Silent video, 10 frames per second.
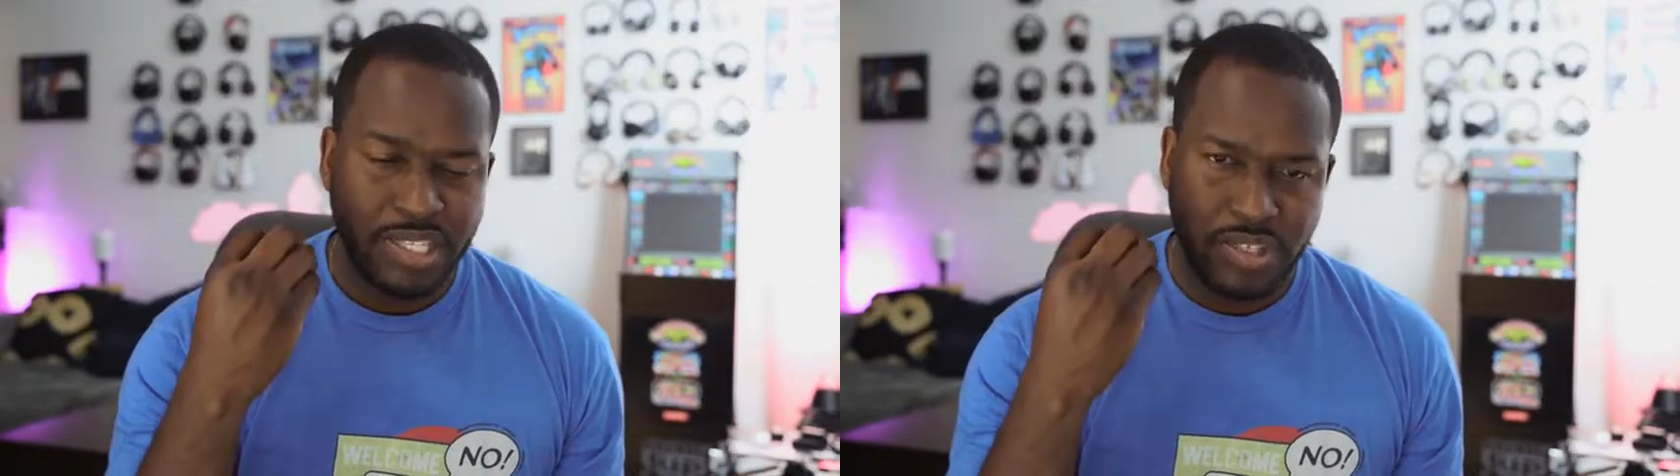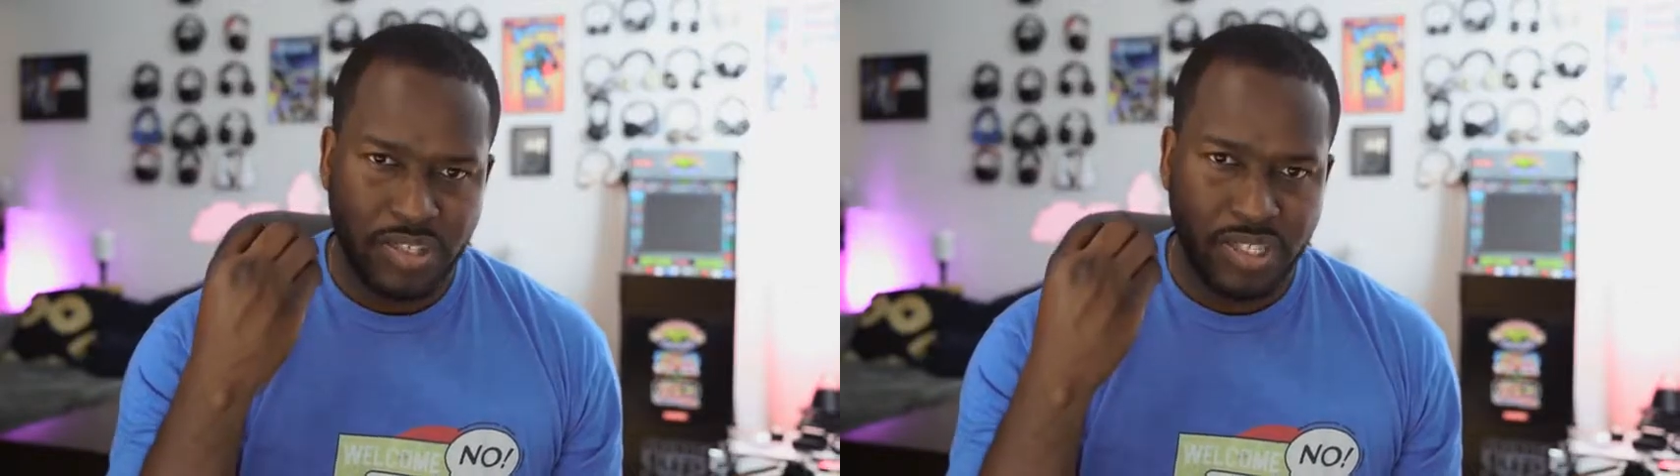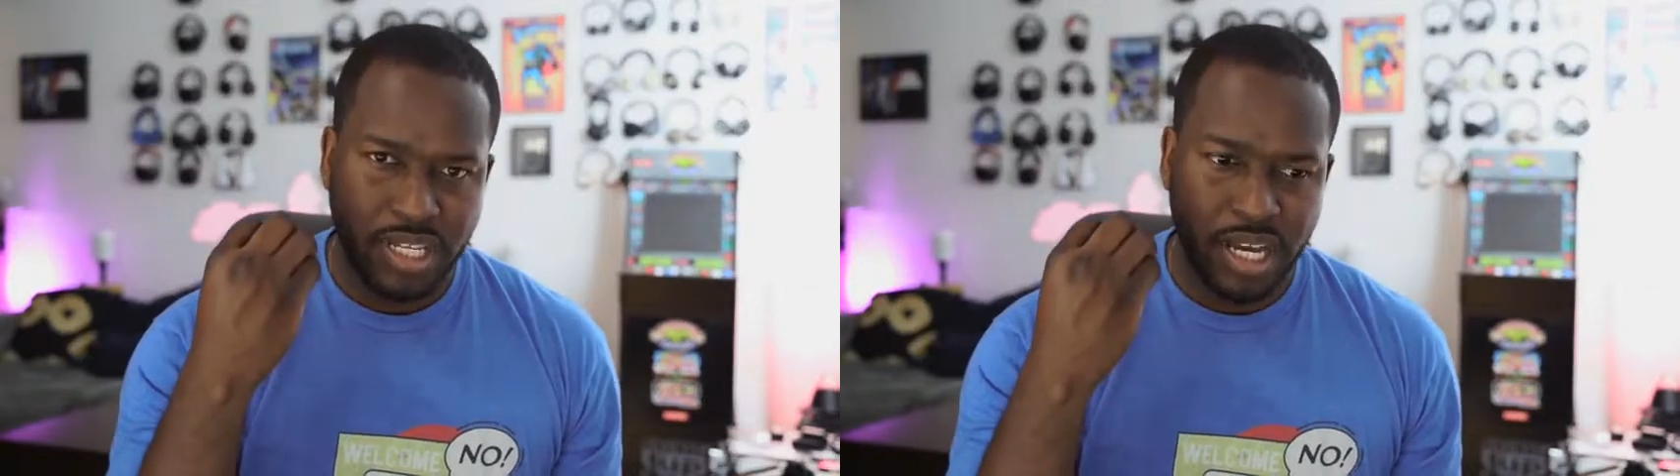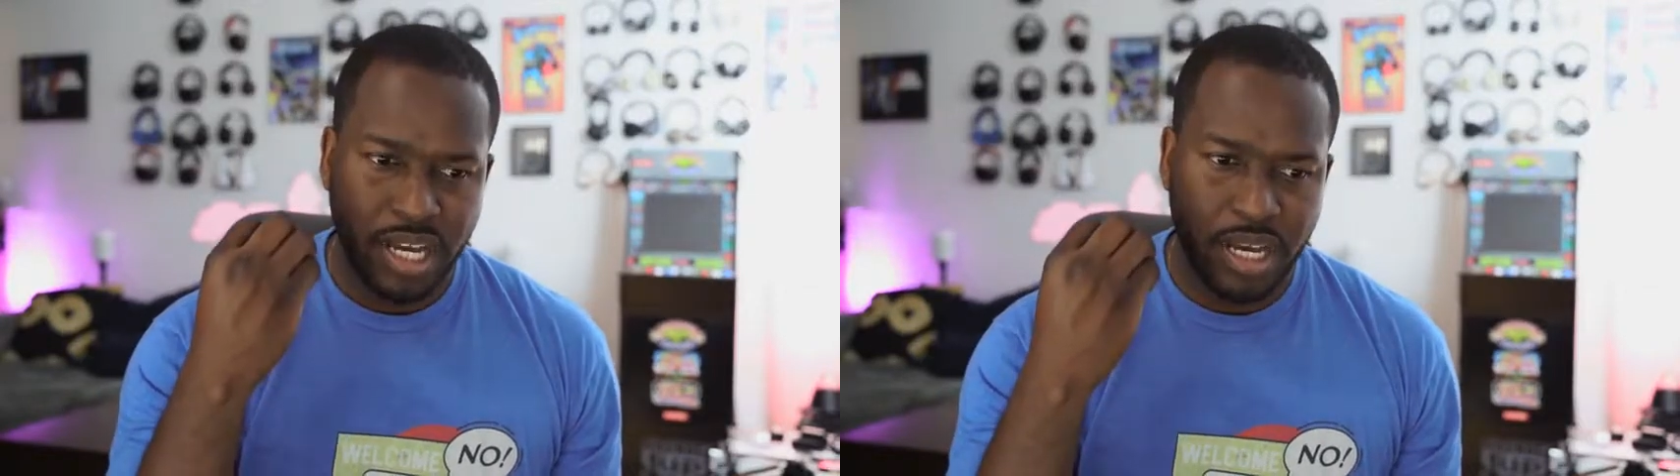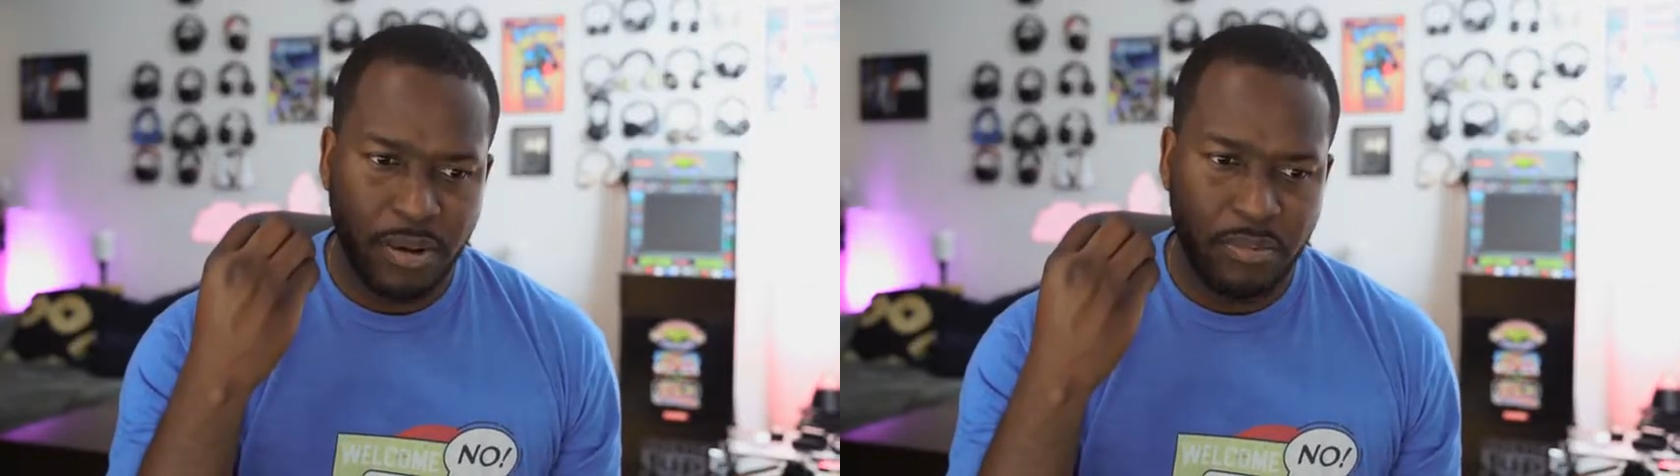just
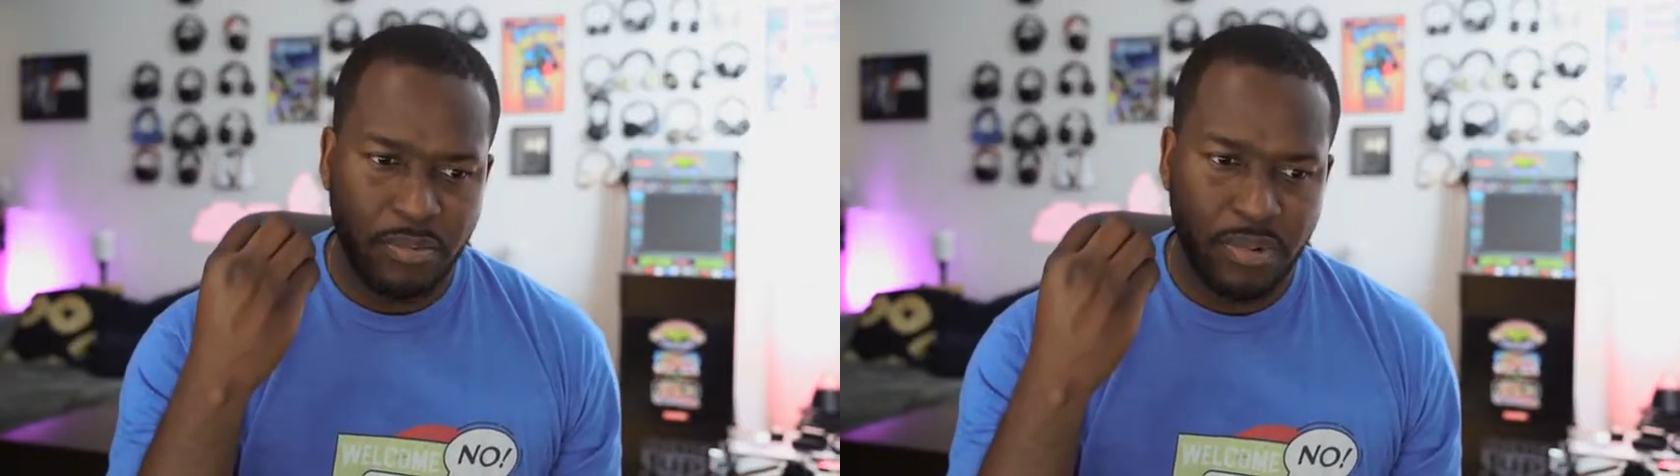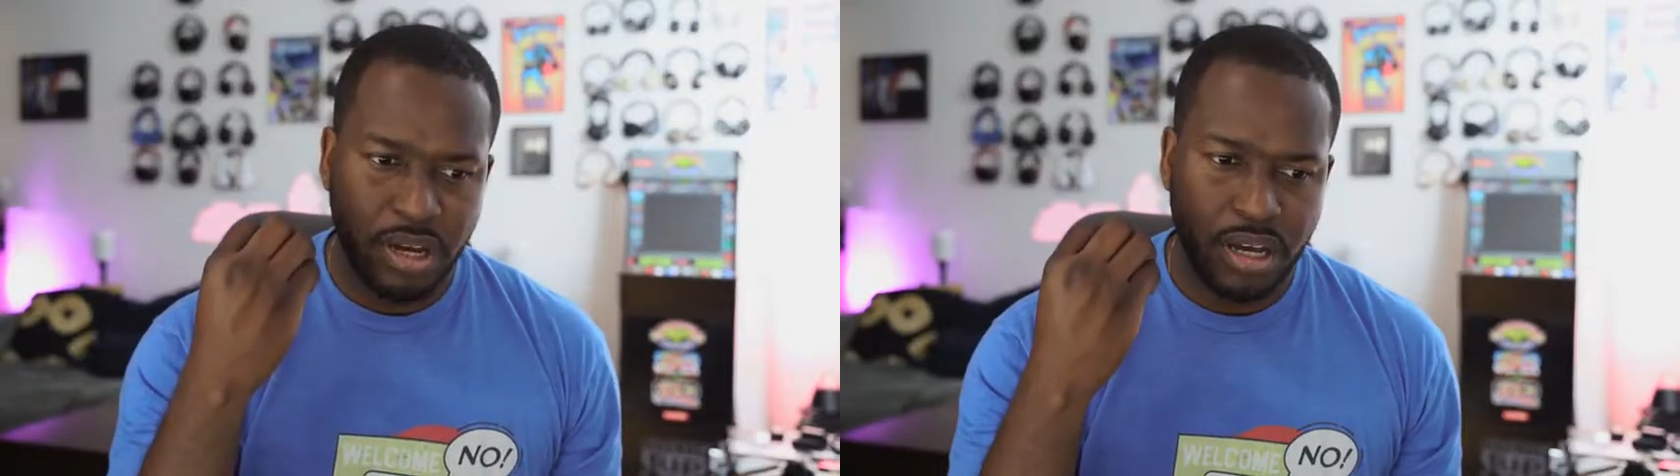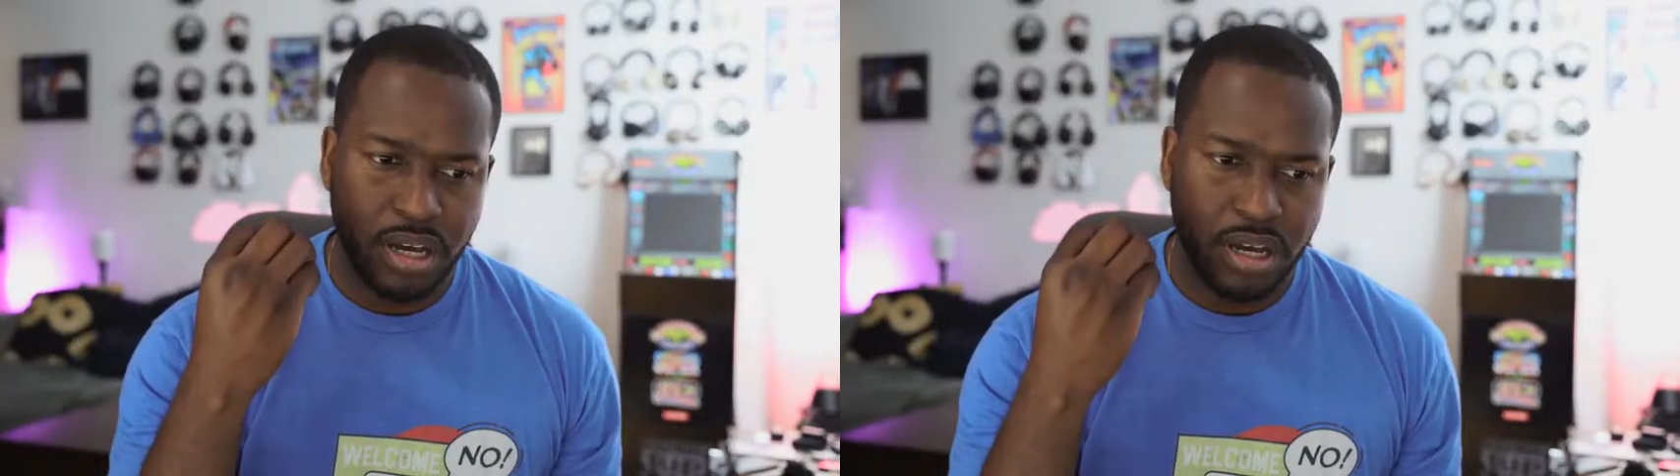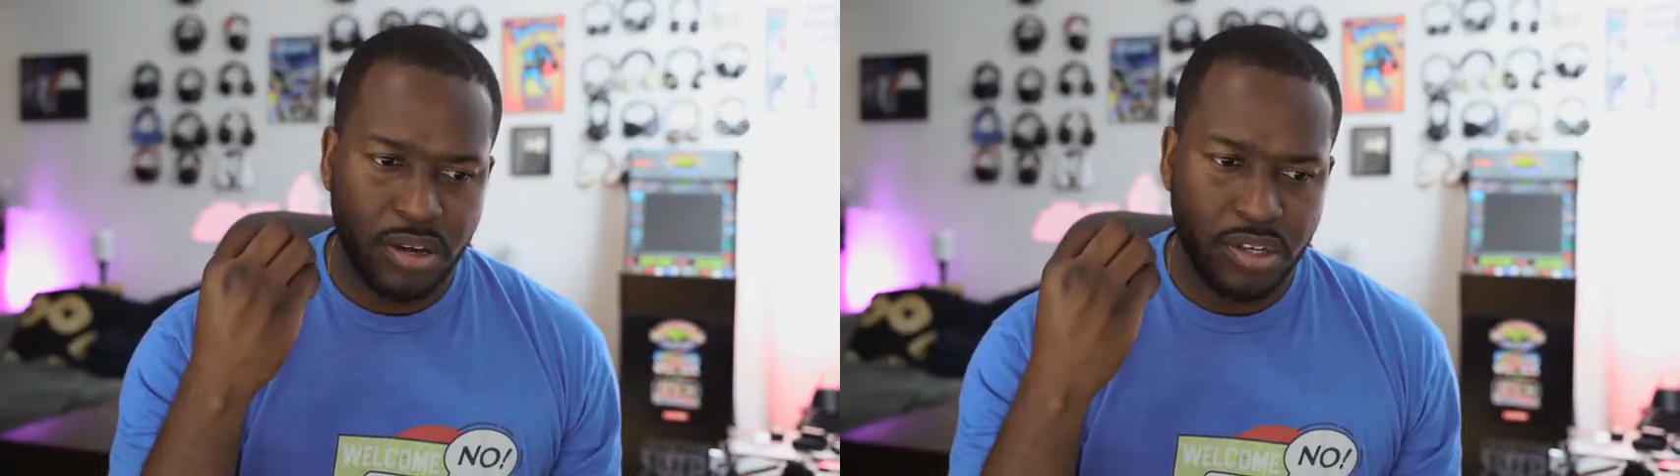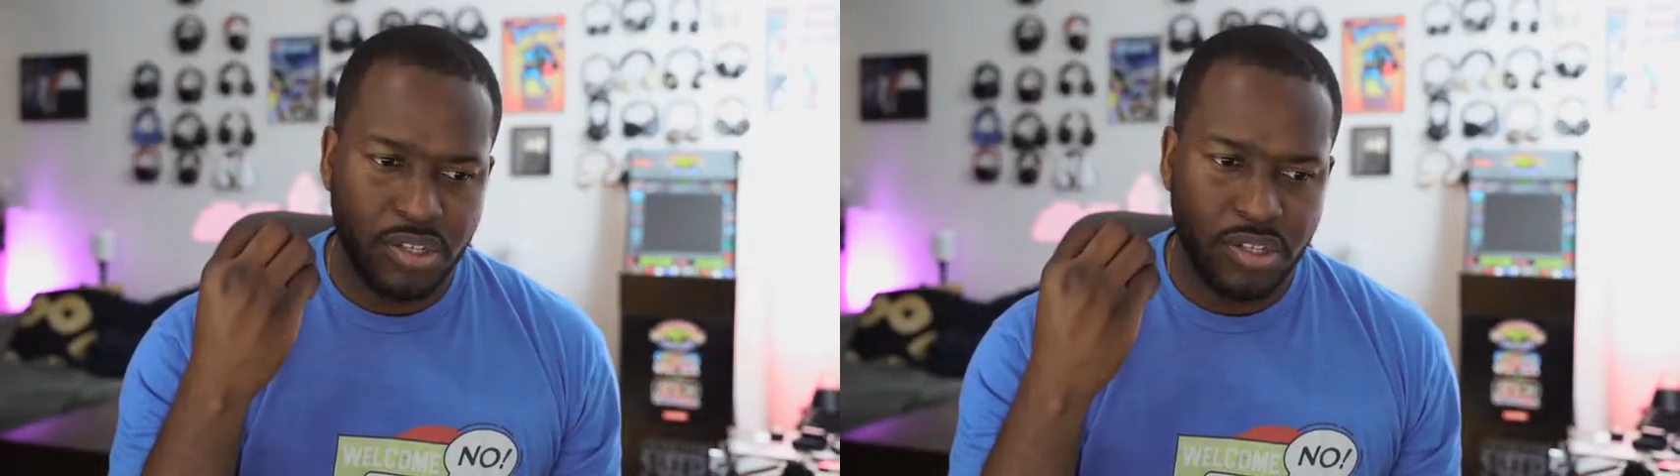um, uh,